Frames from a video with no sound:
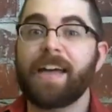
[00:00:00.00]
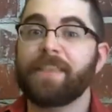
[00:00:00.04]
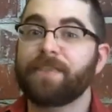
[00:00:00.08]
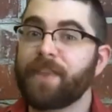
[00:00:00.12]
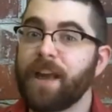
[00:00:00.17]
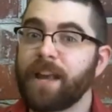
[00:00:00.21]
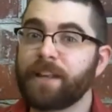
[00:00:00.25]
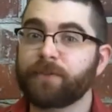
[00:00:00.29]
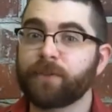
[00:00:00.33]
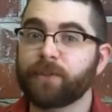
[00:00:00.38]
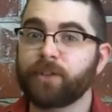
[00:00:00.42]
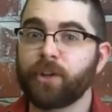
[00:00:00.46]

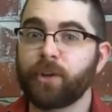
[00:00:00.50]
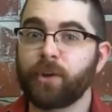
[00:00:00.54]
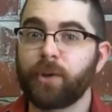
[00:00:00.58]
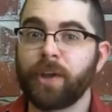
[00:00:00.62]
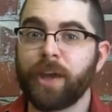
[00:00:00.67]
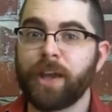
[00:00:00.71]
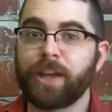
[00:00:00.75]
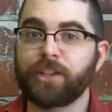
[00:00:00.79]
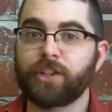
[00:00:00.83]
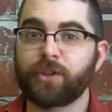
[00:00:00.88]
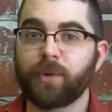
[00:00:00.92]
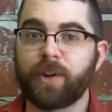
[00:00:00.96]
Thanks for tuning
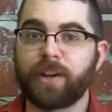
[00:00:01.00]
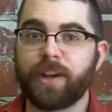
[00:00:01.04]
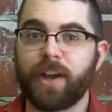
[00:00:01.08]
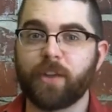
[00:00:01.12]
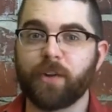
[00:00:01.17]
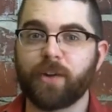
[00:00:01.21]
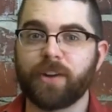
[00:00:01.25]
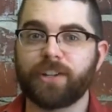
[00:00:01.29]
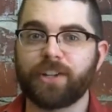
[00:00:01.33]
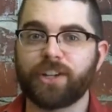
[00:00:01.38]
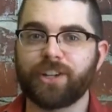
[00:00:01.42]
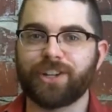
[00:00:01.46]
in to
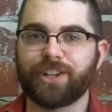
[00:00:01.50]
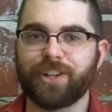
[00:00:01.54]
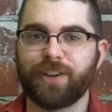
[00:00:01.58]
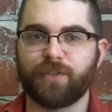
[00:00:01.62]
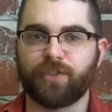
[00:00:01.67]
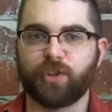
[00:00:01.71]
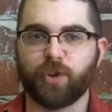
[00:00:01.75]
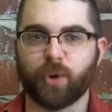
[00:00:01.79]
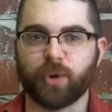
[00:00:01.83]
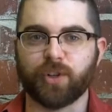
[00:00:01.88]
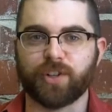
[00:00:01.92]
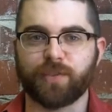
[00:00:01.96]
another edition of
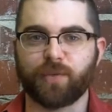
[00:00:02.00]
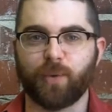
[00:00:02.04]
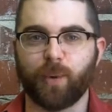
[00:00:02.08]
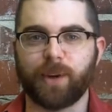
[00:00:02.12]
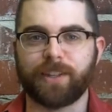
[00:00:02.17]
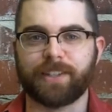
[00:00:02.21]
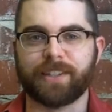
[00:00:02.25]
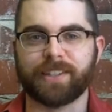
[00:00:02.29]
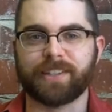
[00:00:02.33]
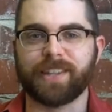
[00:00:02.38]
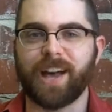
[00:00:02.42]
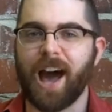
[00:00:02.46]
Georgia
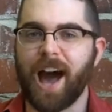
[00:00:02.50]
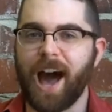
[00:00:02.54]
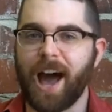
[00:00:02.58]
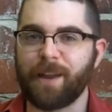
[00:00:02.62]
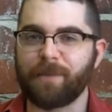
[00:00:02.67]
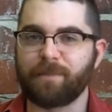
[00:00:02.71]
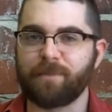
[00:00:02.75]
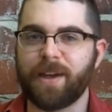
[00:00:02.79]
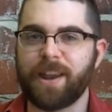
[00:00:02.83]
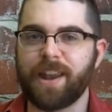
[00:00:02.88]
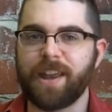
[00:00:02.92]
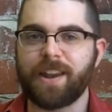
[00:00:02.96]
Voice's
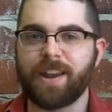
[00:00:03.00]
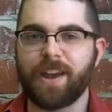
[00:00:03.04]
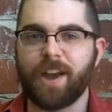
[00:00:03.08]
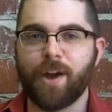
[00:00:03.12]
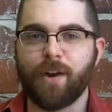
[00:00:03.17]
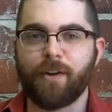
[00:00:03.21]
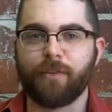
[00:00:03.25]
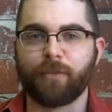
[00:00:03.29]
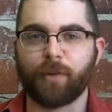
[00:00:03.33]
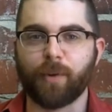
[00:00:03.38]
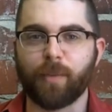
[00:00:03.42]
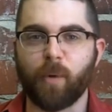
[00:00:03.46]
Hot Minute.
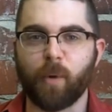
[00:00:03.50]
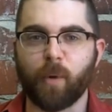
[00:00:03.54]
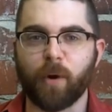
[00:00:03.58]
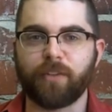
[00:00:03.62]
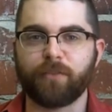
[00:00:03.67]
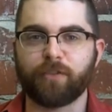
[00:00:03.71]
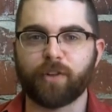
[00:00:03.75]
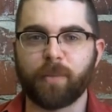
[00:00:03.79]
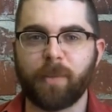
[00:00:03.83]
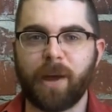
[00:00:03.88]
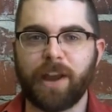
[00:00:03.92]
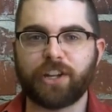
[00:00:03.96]
For more
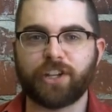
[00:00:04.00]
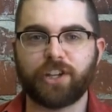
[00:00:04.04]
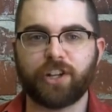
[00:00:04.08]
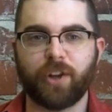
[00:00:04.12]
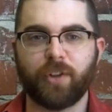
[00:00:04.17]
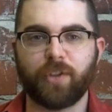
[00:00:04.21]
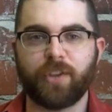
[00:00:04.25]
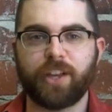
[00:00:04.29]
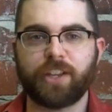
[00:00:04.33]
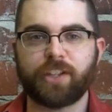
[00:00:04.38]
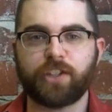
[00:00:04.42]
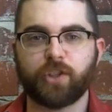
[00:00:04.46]
information
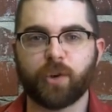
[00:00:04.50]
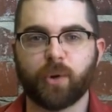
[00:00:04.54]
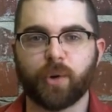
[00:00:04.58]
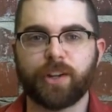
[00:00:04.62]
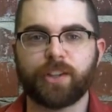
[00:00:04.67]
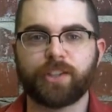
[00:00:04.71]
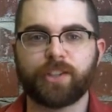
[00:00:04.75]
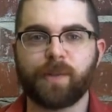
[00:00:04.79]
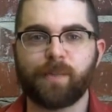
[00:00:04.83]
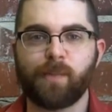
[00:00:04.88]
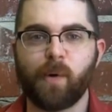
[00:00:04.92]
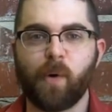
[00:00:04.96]
on these
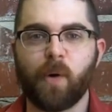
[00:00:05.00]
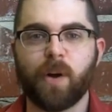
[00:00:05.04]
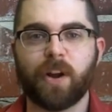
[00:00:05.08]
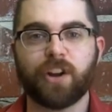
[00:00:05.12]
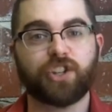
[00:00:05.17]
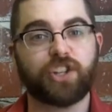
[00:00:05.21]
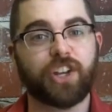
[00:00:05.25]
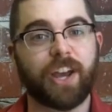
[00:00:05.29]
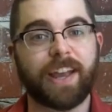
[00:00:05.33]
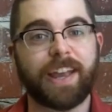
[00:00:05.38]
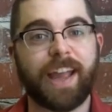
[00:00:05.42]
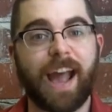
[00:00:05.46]
stories and more,
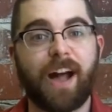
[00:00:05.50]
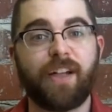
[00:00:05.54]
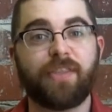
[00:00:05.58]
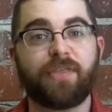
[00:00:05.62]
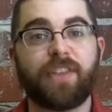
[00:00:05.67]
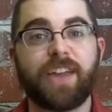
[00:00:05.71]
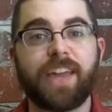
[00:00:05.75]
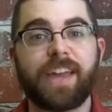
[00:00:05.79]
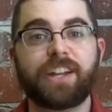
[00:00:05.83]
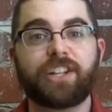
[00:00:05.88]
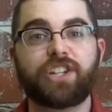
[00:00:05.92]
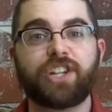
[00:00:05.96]
check out
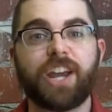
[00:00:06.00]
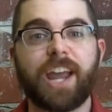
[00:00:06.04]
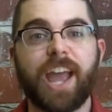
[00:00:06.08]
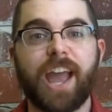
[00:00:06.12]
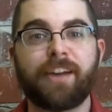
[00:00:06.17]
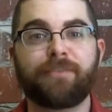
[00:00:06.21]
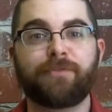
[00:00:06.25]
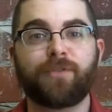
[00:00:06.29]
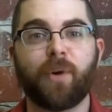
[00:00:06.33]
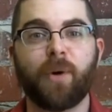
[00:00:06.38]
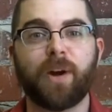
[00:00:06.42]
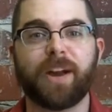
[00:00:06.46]

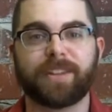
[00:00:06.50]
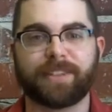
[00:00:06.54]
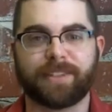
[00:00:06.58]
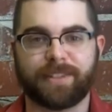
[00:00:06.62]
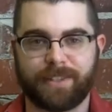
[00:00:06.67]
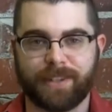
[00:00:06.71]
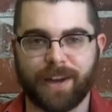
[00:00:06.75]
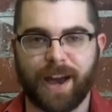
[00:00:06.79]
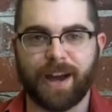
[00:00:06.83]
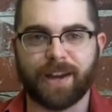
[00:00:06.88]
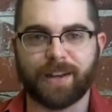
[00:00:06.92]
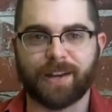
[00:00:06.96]

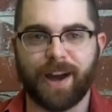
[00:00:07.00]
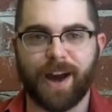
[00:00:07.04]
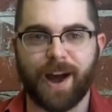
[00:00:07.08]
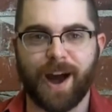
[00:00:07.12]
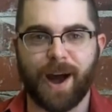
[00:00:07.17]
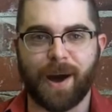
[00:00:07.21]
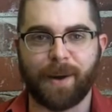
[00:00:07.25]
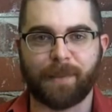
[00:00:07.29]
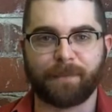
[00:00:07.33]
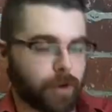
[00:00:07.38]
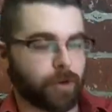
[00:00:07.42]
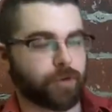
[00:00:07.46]
thegavoice.com.